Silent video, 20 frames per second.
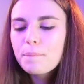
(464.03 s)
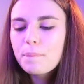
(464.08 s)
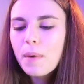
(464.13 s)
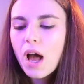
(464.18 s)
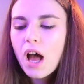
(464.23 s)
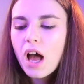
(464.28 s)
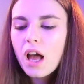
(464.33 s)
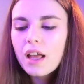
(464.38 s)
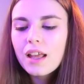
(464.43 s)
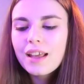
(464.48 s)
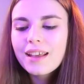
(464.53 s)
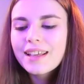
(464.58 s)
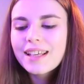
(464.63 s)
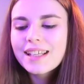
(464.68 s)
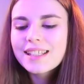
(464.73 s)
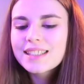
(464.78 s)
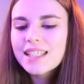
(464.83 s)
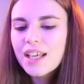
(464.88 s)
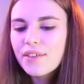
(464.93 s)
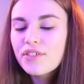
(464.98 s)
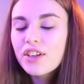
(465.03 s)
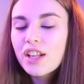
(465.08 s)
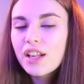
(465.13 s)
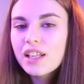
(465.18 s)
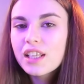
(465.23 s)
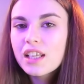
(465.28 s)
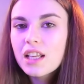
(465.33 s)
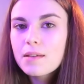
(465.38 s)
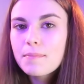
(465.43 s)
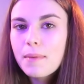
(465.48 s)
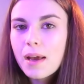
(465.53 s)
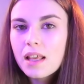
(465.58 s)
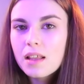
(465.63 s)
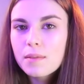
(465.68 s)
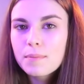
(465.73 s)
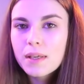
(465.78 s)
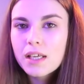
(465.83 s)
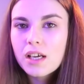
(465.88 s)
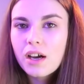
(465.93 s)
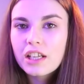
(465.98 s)
but it's definitely going to
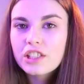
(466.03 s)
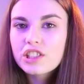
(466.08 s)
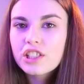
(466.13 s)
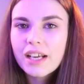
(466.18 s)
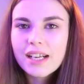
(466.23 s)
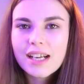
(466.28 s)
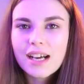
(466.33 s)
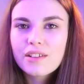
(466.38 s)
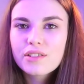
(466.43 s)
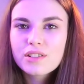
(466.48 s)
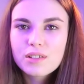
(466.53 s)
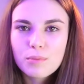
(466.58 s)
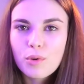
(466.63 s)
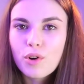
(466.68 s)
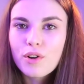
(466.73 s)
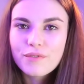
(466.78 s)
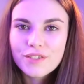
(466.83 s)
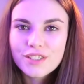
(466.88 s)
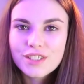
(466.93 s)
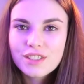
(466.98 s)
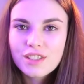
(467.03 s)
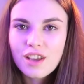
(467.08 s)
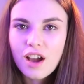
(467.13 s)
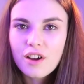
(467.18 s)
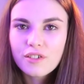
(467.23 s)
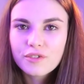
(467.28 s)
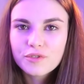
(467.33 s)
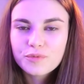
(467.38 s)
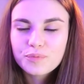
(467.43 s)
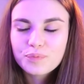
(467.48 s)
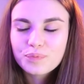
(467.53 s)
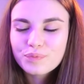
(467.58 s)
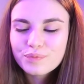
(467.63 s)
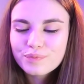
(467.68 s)
make me go and check out some more of his stuff.